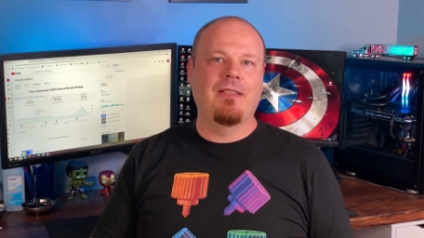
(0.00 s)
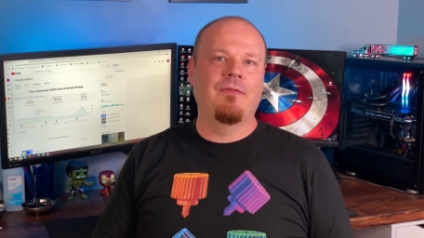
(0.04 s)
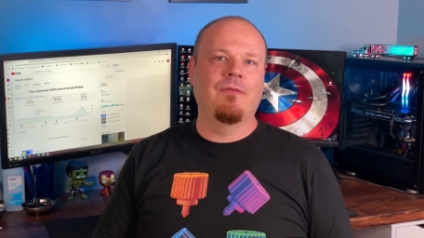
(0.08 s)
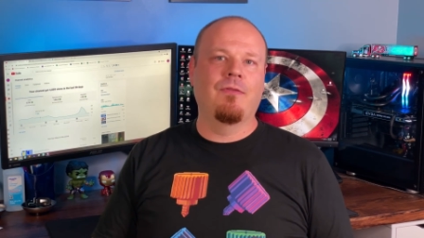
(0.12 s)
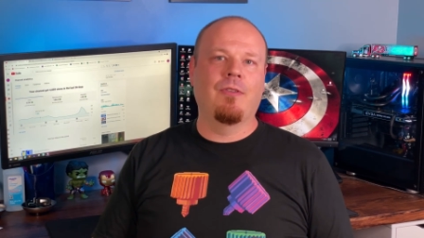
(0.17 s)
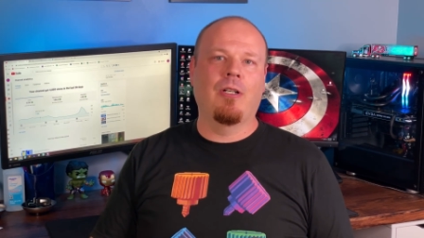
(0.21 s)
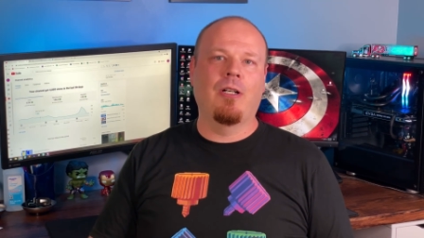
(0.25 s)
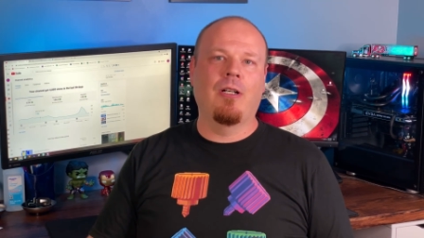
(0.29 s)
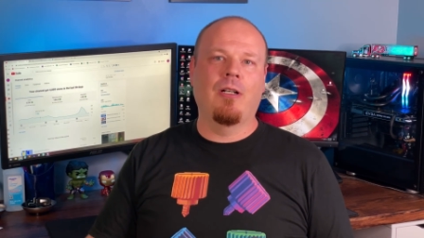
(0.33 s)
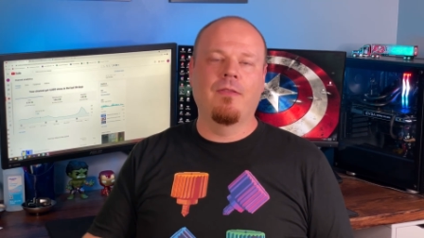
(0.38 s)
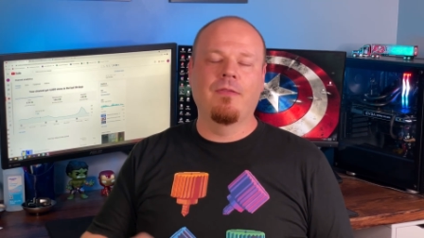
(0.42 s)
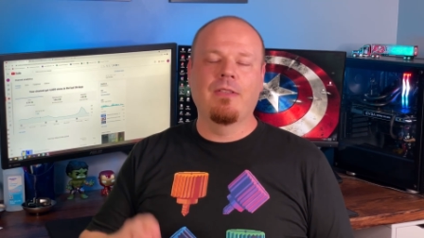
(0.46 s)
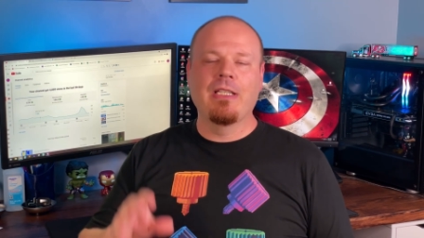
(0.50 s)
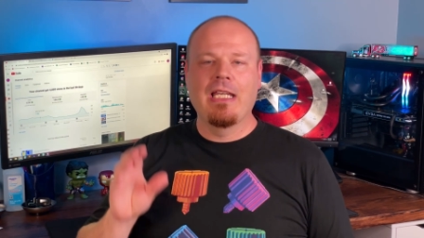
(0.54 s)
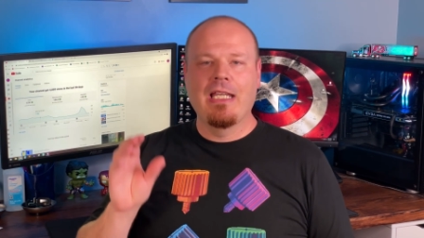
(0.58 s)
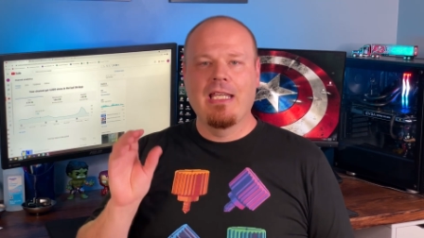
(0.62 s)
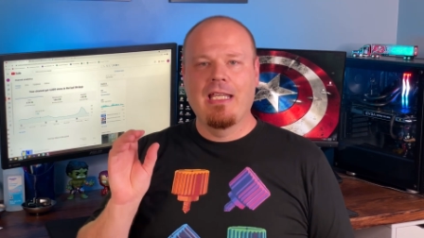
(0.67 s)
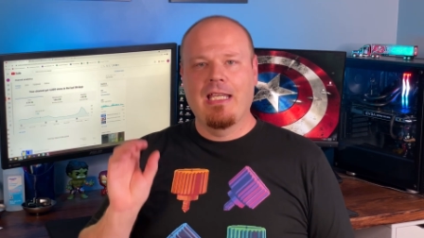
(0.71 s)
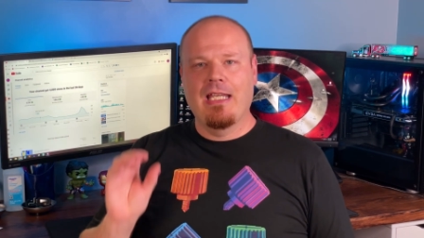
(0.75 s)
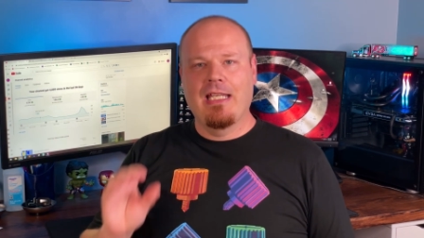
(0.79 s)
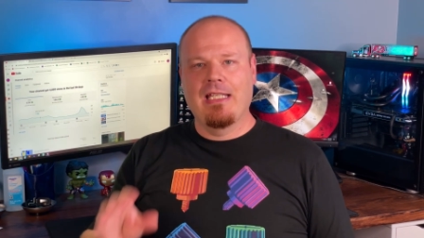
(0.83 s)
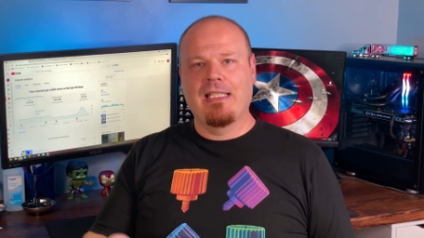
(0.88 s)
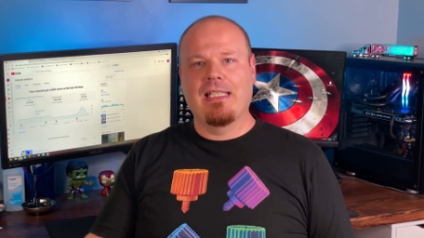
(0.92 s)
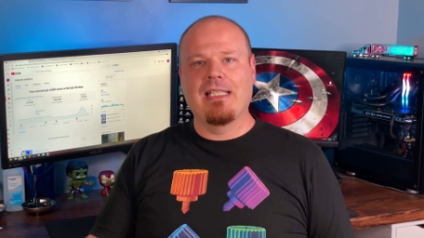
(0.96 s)
involved
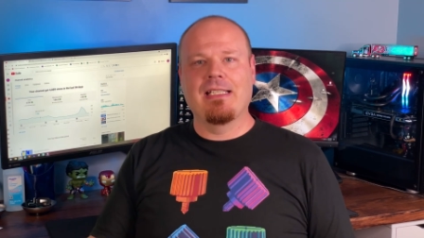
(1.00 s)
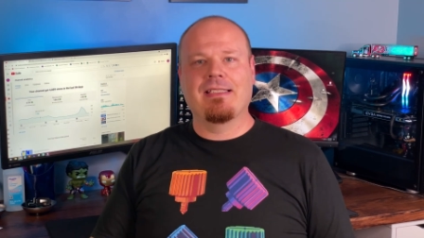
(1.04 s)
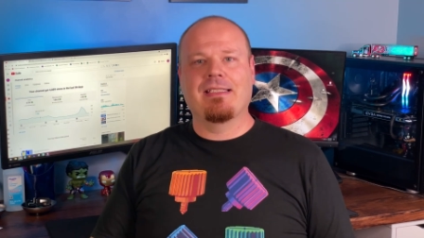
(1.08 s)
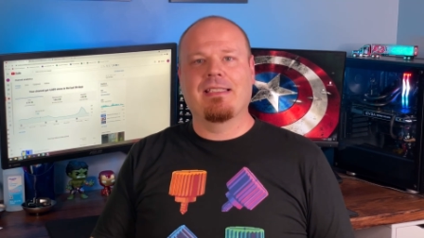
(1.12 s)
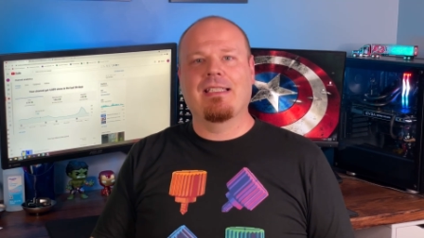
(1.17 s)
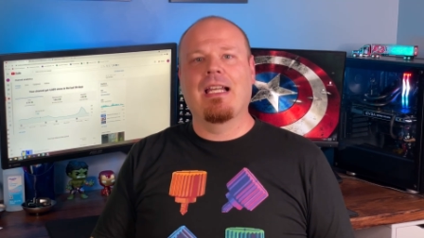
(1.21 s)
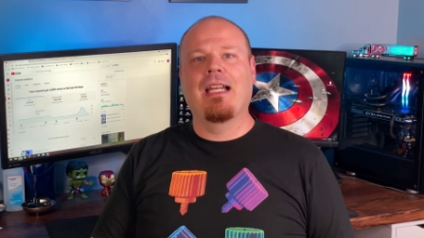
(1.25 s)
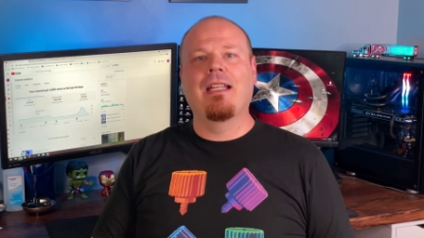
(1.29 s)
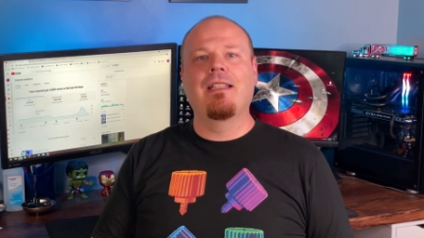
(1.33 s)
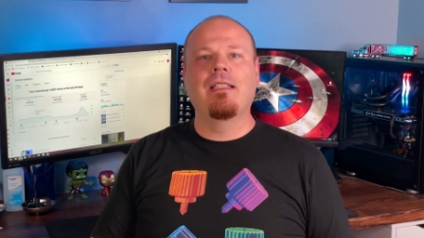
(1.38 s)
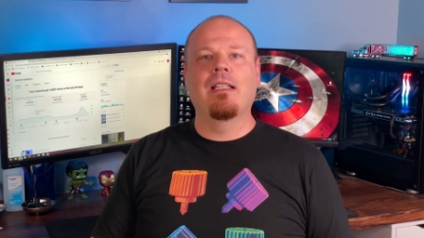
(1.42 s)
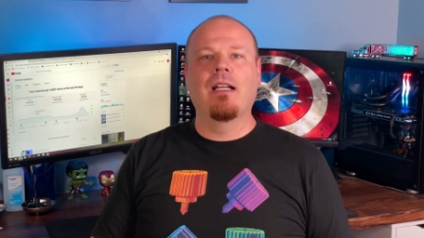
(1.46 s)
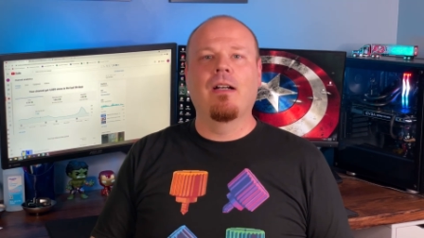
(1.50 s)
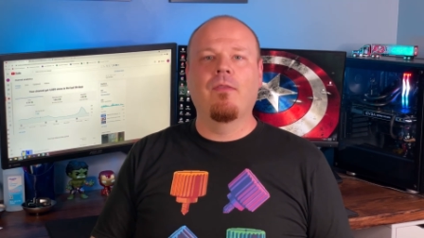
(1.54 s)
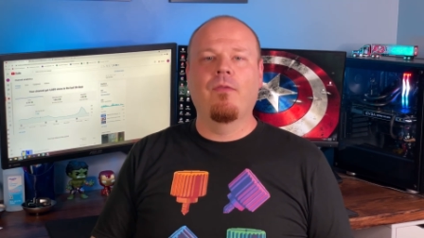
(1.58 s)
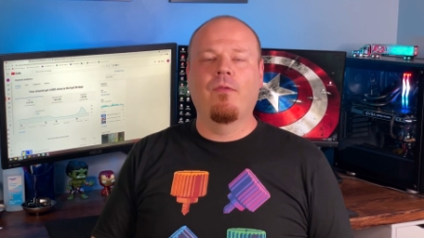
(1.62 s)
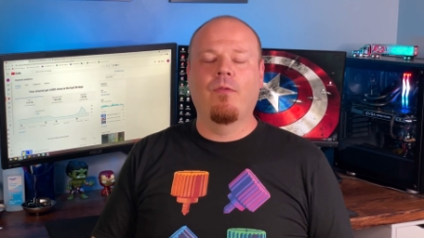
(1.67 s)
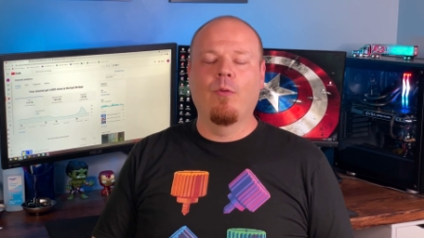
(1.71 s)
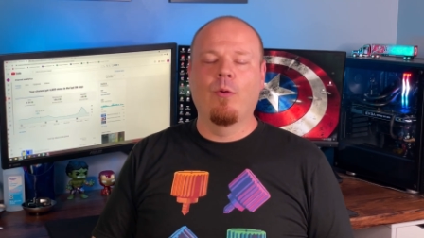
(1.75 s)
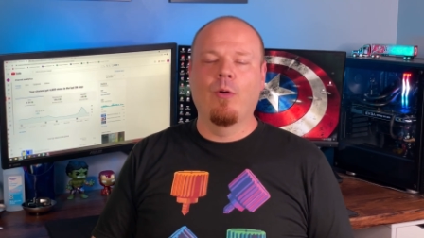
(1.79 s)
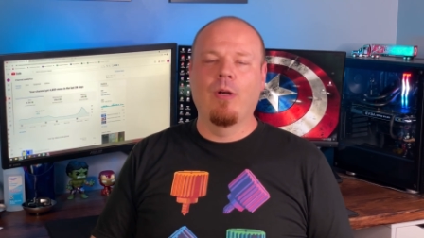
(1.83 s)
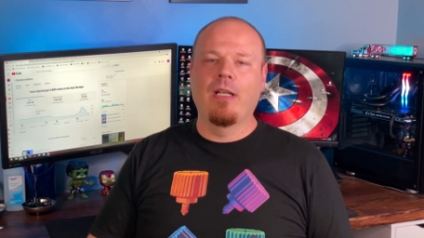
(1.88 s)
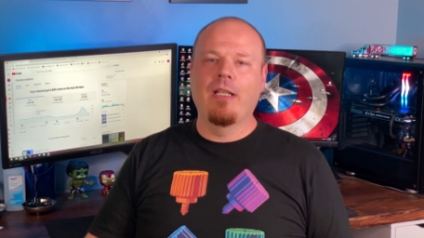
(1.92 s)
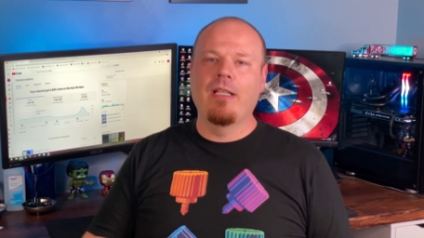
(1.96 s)
and get signed up
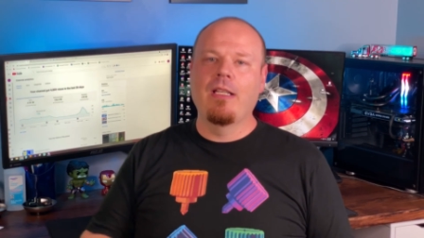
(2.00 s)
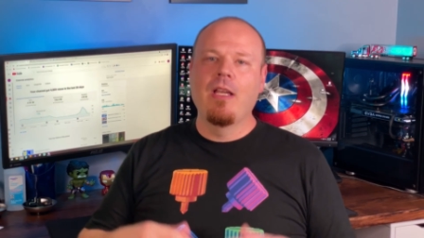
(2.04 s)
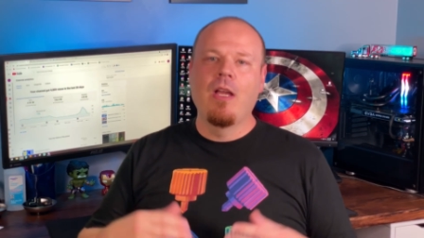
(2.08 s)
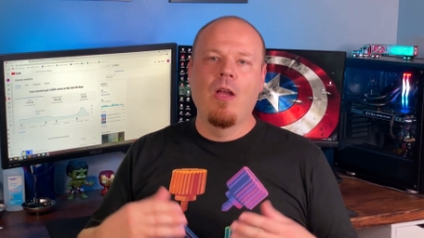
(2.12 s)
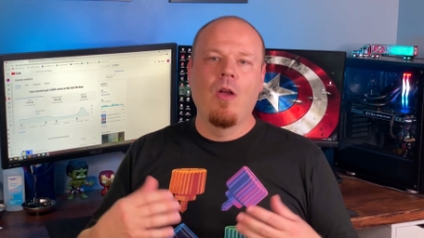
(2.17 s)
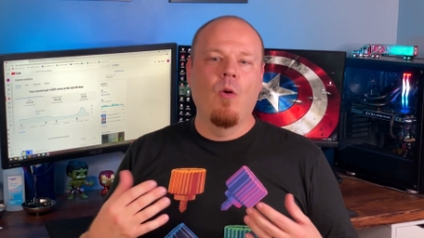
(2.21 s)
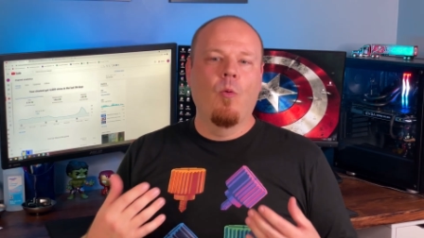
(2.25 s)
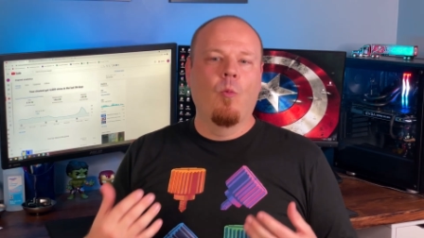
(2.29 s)
for it.